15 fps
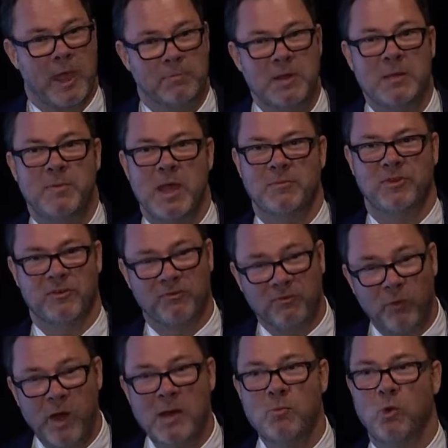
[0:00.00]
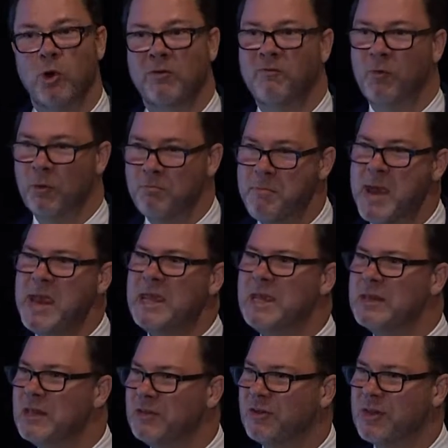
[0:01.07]
BPM is a framework for
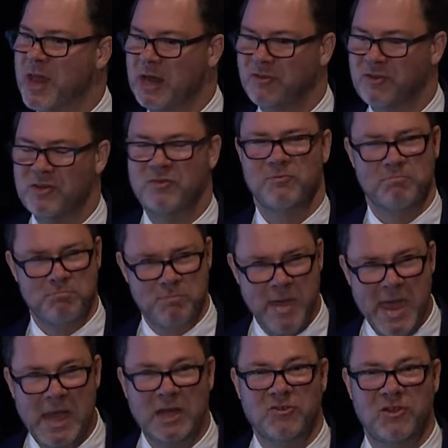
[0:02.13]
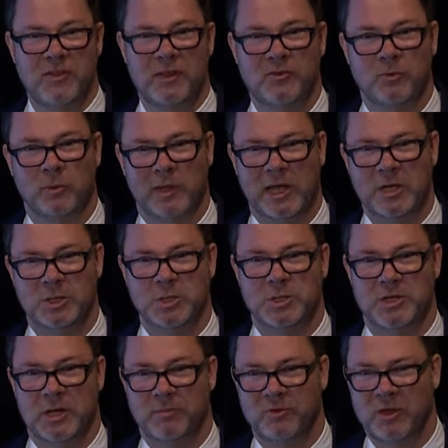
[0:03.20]
making these connections, managing these
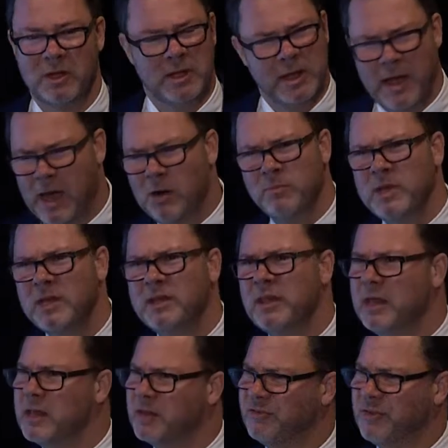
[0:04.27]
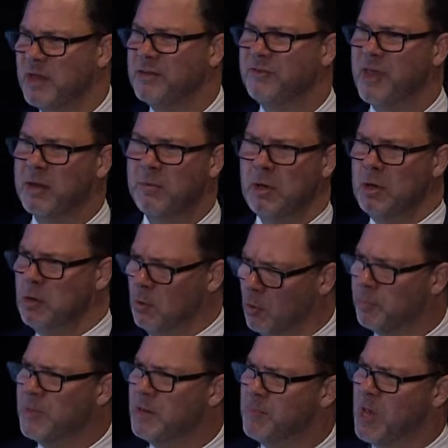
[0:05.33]
relationships. I don't mean in the sense that,
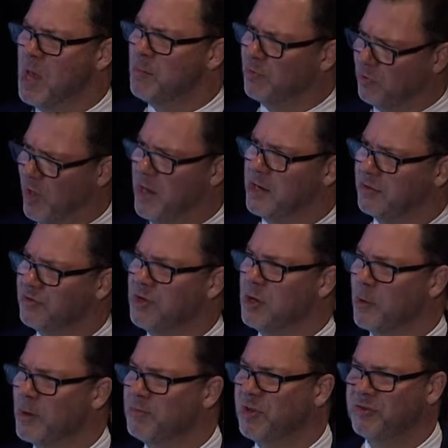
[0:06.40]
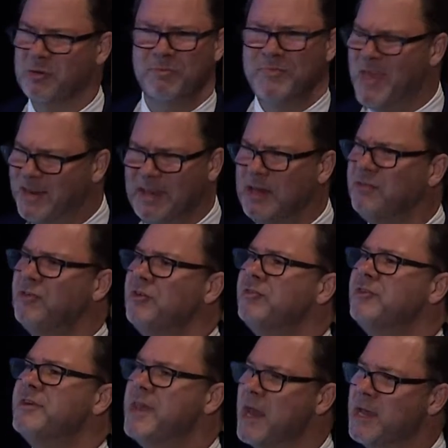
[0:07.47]
well, BPM is like a CRM system. That's
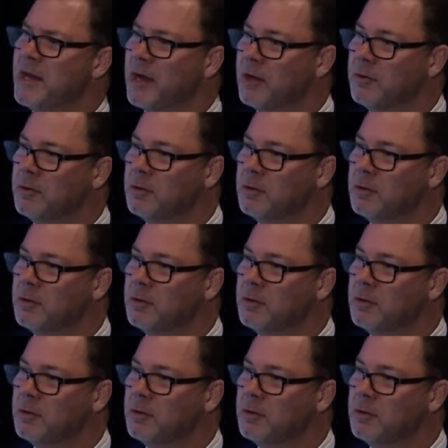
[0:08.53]
just data.